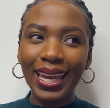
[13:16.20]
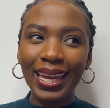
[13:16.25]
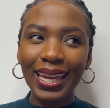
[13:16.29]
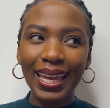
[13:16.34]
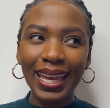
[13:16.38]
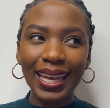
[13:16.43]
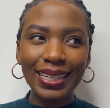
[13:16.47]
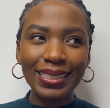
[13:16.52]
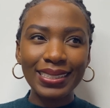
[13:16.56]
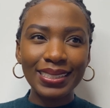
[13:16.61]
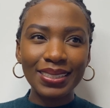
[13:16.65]

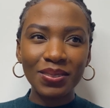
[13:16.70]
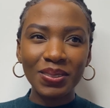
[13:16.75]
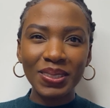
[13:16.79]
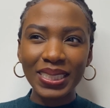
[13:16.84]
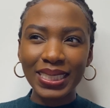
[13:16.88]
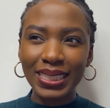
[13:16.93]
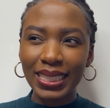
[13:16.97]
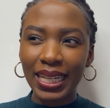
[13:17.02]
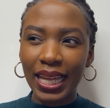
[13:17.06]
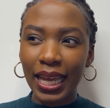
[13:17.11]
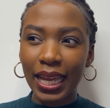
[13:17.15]
and it
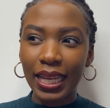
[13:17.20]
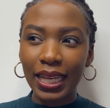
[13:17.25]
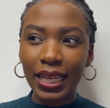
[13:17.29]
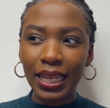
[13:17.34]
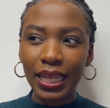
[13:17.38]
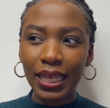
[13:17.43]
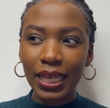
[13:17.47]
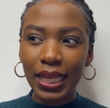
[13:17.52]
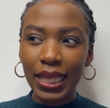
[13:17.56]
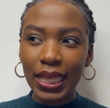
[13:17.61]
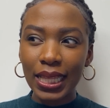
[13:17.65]
was like
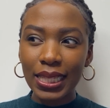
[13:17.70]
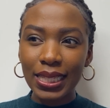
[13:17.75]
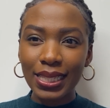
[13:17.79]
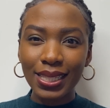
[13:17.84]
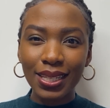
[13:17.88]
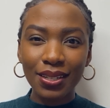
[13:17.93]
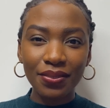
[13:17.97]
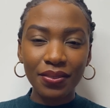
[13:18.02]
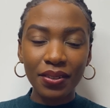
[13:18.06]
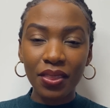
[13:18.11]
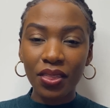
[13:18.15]

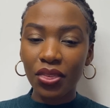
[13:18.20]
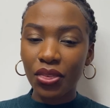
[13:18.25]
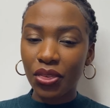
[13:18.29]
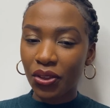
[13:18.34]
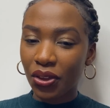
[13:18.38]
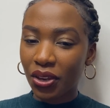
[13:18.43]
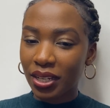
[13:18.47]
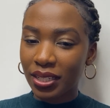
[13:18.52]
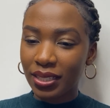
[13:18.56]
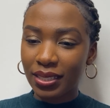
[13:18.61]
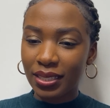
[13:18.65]

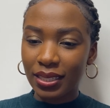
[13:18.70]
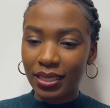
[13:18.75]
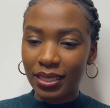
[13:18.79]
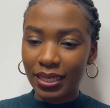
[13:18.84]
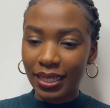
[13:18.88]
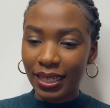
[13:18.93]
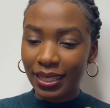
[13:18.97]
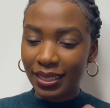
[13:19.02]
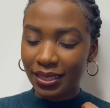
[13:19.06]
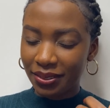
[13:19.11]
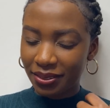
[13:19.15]
7:30,
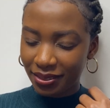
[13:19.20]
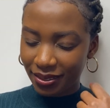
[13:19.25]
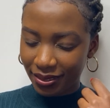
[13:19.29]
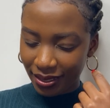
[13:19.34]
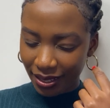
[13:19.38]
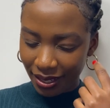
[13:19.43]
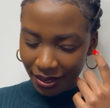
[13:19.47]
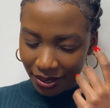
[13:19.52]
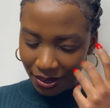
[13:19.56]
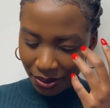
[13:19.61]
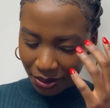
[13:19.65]
and I was
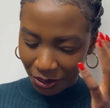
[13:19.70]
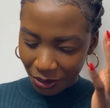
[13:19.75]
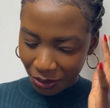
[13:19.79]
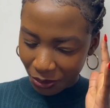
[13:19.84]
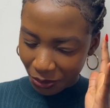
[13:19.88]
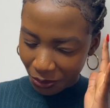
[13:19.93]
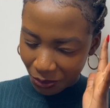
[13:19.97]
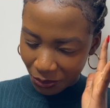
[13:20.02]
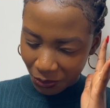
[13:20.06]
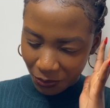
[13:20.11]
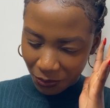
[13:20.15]
like,
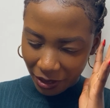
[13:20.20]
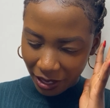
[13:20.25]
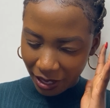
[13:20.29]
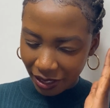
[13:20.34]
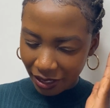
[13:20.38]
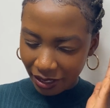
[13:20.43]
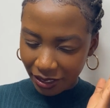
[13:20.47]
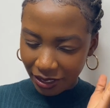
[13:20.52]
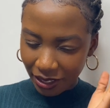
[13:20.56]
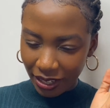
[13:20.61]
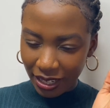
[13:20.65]
oh my
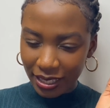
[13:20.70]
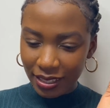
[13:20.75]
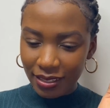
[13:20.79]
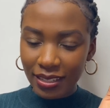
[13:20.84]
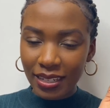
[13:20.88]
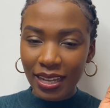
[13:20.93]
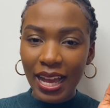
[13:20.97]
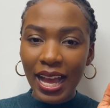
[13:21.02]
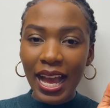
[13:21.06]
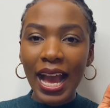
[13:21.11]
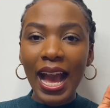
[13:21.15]
god,
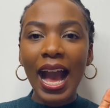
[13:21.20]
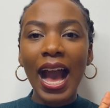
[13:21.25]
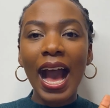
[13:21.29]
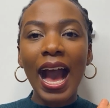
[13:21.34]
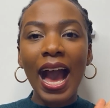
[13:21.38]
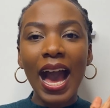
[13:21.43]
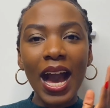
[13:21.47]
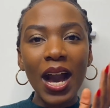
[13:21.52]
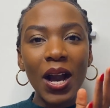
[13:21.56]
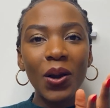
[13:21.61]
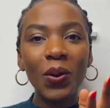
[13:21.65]

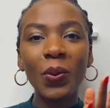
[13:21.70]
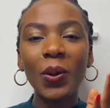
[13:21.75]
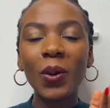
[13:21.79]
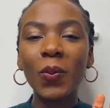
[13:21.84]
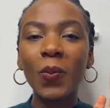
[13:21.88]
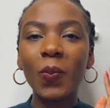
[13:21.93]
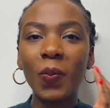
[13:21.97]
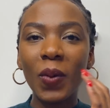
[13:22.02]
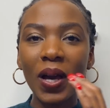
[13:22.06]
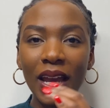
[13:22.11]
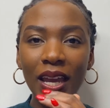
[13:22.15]
how
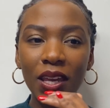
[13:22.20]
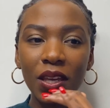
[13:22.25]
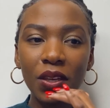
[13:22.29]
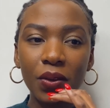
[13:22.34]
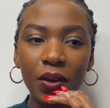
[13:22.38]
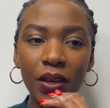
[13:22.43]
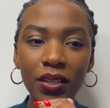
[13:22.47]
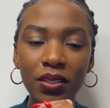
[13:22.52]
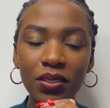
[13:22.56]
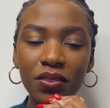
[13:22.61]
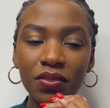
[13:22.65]
am I
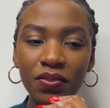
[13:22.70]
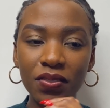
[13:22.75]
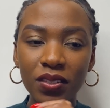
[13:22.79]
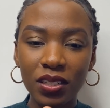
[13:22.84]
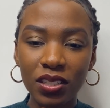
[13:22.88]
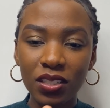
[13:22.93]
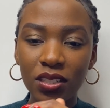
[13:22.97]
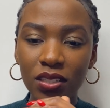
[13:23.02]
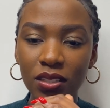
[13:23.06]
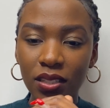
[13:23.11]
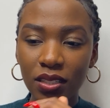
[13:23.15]
going to
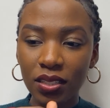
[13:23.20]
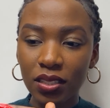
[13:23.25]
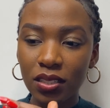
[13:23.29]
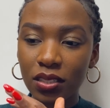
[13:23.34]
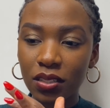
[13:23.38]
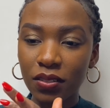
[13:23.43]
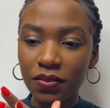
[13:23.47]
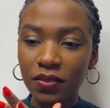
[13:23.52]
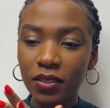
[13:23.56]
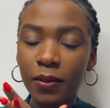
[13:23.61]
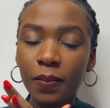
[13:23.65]
finish this
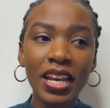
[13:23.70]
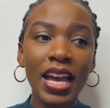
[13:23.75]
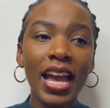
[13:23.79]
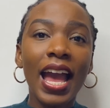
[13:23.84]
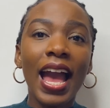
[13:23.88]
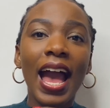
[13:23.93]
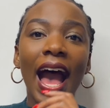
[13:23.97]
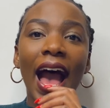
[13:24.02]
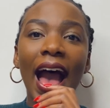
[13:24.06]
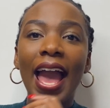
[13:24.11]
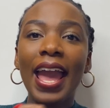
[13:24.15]
shift?
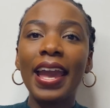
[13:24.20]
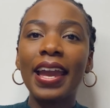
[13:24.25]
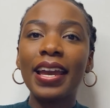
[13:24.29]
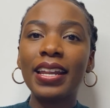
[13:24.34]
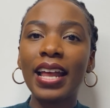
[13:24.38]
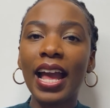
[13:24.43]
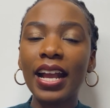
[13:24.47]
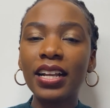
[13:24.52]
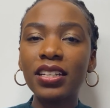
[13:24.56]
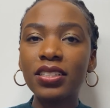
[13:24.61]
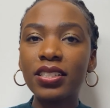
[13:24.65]
I had
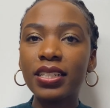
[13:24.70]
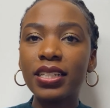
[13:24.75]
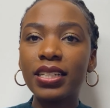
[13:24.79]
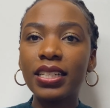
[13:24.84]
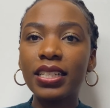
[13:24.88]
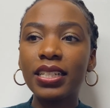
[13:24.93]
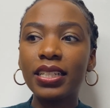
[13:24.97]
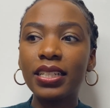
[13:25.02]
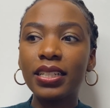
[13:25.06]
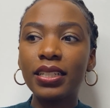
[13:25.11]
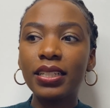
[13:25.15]

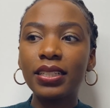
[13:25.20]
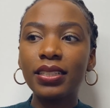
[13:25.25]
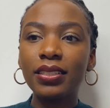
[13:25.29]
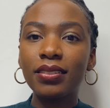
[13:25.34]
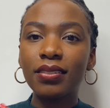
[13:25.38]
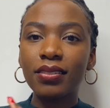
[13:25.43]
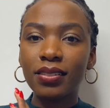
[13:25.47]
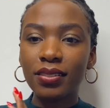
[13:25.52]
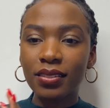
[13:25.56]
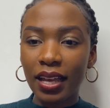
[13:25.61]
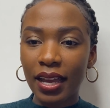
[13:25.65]
actually
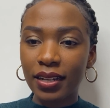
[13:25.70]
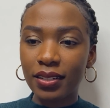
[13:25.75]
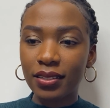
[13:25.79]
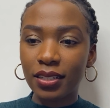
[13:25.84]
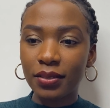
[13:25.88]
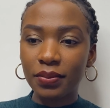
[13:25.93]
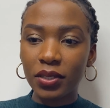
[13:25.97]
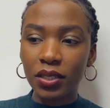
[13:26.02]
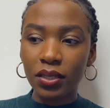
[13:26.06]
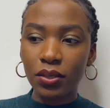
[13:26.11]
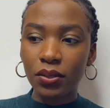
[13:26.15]
decided,
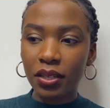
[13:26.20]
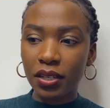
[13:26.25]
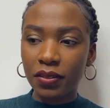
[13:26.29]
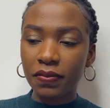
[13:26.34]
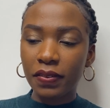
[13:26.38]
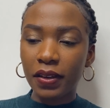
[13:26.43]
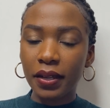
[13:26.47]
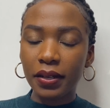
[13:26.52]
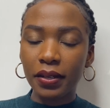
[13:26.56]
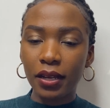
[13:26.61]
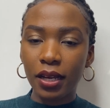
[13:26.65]
I'm like, okay
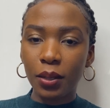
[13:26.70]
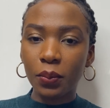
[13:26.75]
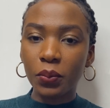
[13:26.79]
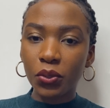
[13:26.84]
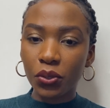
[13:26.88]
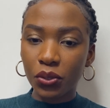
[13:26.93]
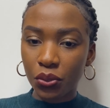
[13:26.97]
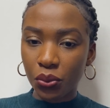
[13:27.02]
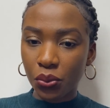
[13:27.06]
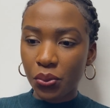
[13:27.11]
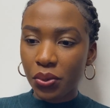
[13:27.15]
fine, I'm
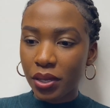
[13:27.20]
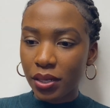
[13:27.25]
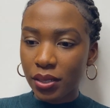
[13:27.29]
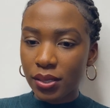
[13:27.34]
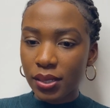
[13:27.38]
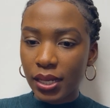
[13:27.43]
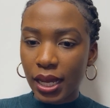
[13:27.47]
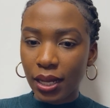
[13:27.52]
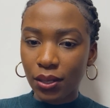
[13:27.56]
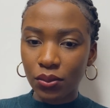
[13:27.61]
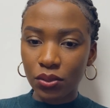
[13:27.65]
gonna quit.
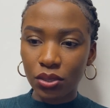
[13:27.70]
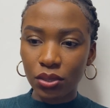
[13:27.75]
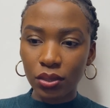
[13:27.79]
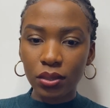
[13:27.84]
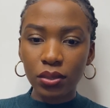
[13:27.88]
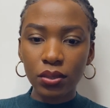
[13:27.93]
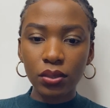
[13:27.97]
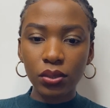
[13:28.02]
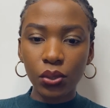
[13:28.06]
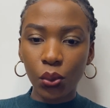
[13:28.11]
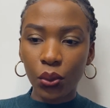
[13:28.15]
I would
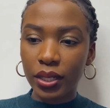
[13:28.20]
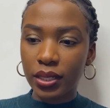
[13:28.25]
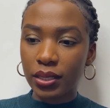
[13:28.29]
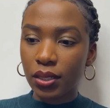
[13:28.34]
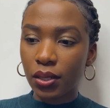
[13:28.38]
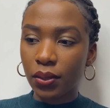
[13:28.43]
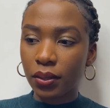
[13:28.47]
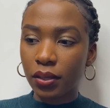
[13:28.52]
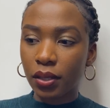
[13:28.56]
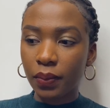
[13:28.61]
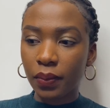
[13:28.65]
just go and
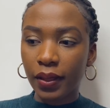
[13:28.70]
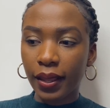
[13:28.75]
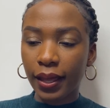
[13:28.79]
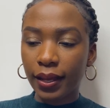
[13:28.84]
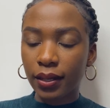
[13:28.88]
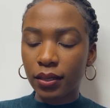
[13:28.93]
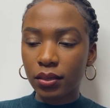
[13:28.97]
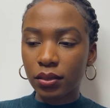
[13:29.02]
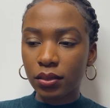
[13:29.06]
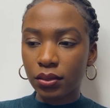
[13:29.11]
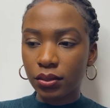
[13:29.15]
tell them
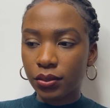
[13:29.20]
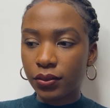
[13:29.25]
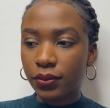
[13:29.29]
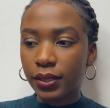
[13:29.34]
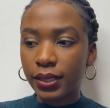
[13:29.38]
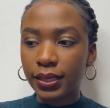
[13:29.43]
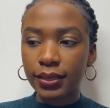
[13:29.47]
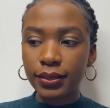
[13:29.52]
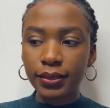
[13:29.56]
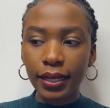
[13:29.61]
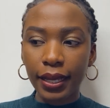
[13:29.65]
that, you know
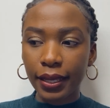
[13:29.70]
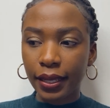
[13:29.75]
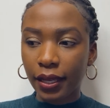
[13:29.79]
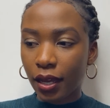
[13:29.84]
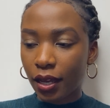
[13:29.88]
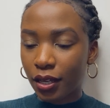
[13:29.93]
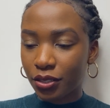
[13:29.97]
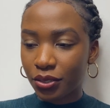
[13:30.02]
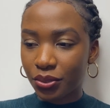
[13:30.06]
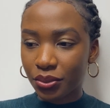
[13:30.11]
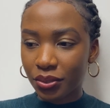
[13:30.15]
what, I
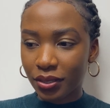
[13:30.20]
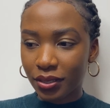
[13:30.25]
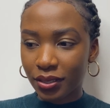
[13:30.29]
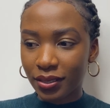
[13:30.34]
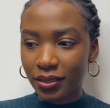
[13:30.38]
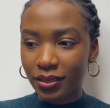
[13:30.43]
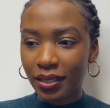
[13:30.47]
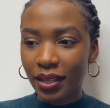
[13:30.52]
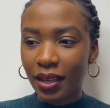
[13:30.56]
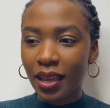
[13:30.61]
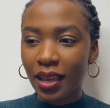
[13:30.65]
can't do this.